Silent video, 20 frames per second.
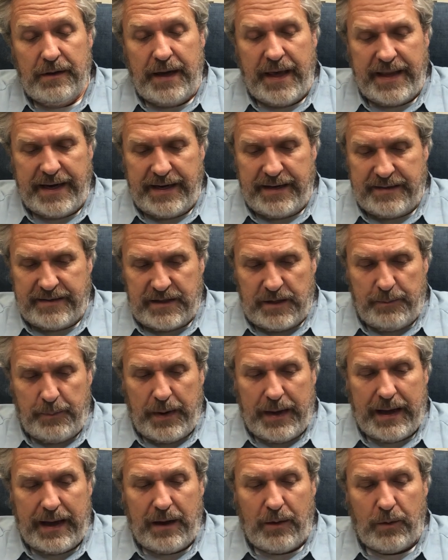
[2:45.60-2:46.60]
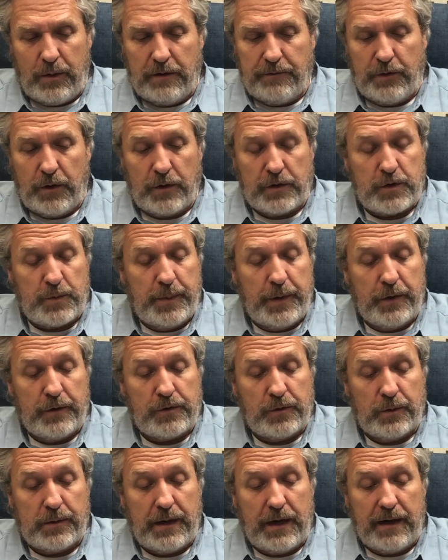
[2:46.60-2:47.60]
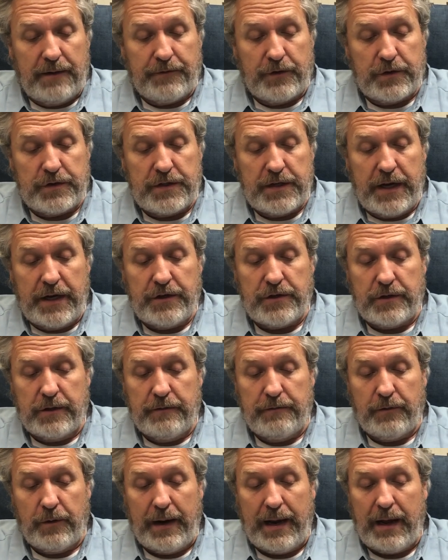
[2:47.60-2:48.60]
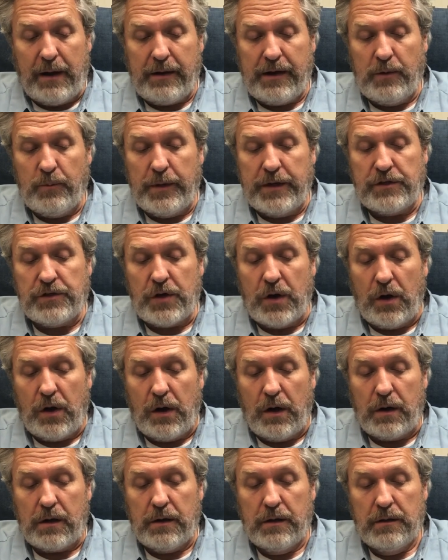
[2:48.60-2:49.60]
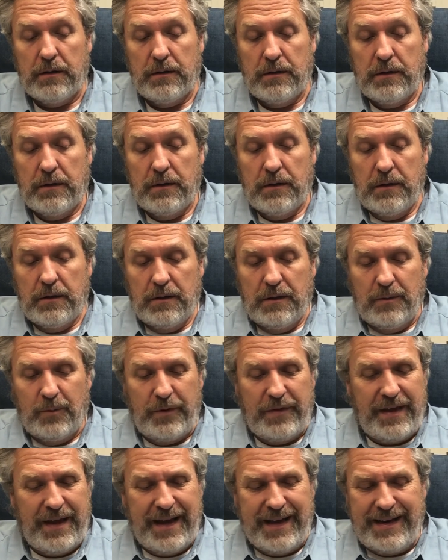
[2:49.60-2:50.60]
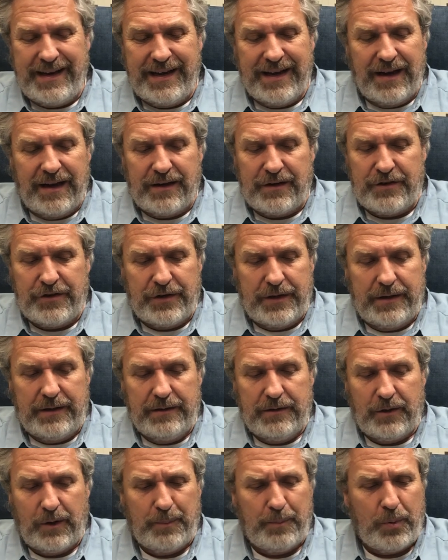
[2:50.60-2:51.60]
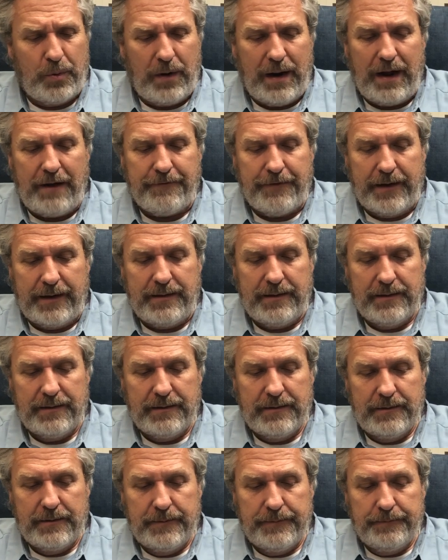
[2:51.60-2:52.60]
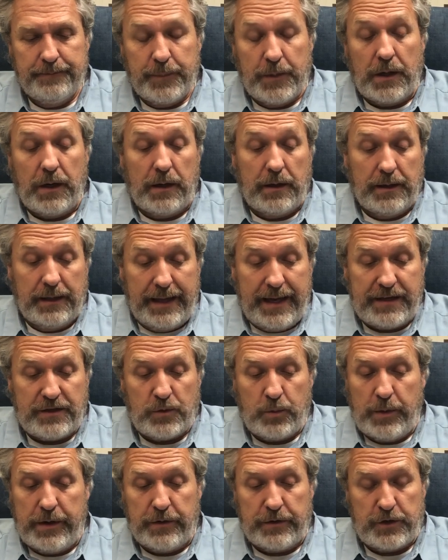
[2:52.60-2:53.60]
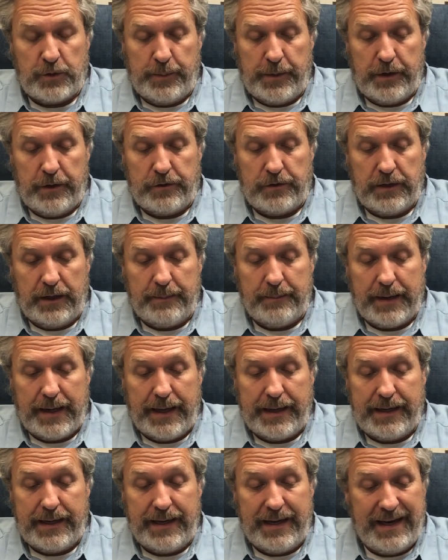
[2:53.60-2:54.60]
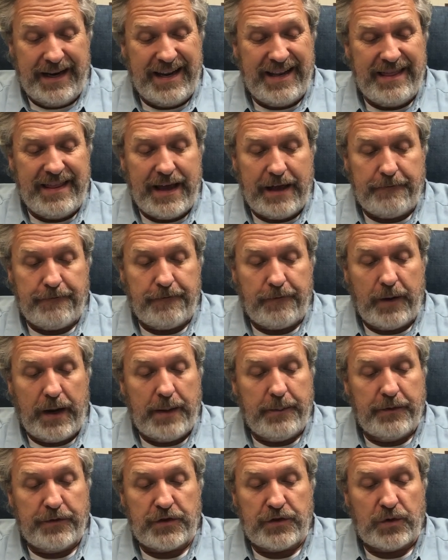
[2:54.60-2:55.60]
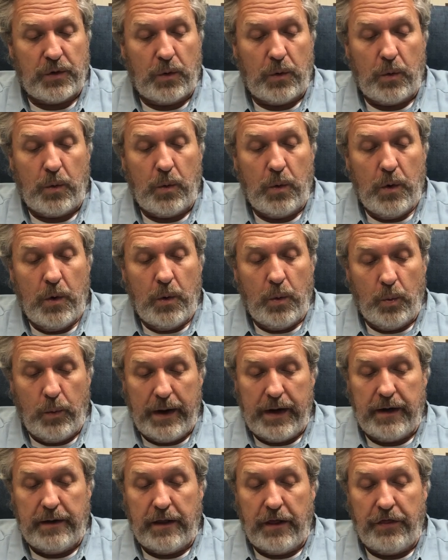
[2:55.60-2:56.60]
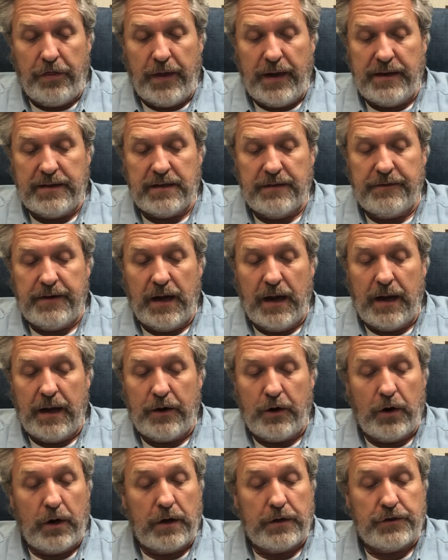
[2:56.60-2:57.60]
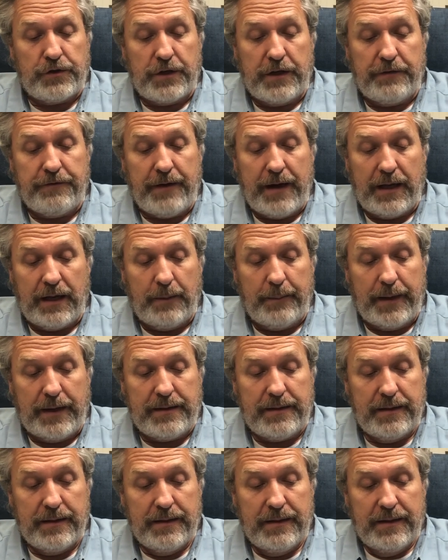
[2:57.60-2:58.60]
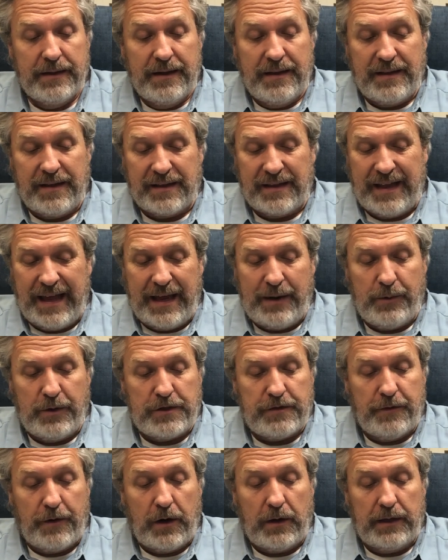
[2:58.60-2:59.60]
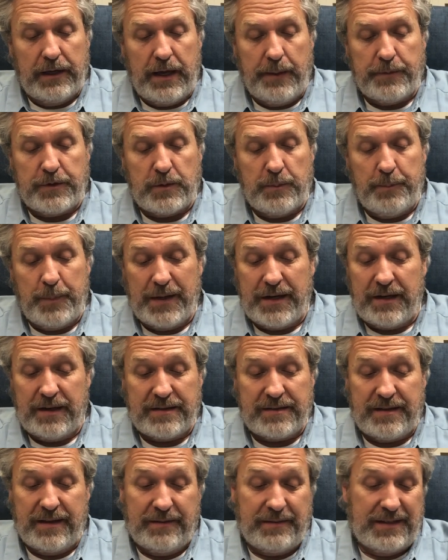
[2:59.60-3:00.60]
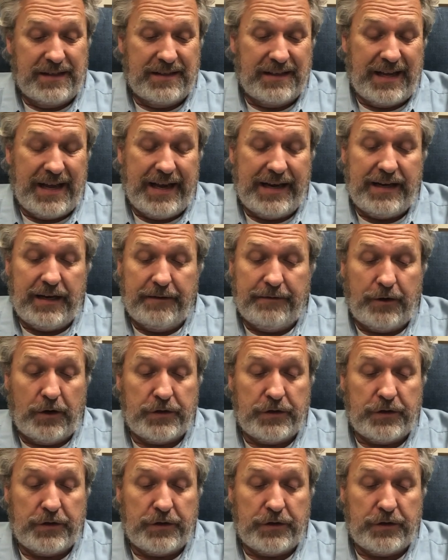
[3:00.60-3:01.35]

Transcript: And it is the power of all spiritual conversation. For how can we talk with any unction or profit unless we are spiritually minded and in that frame of soul wherein the things of God are our chief element, the language of our lips because the delight of